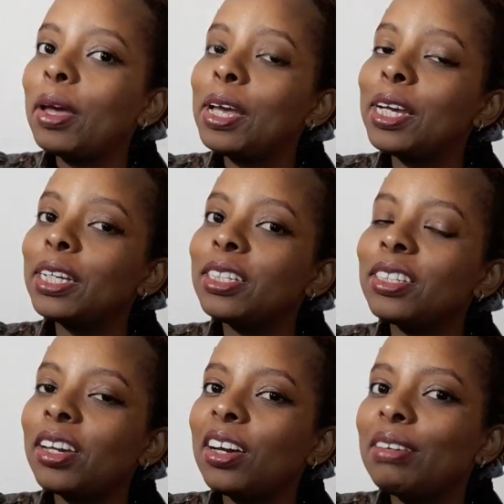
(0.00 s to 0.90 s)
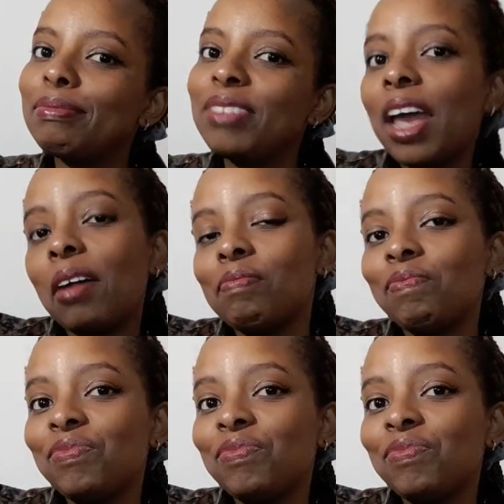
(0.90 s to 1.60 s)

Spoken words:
and yeah,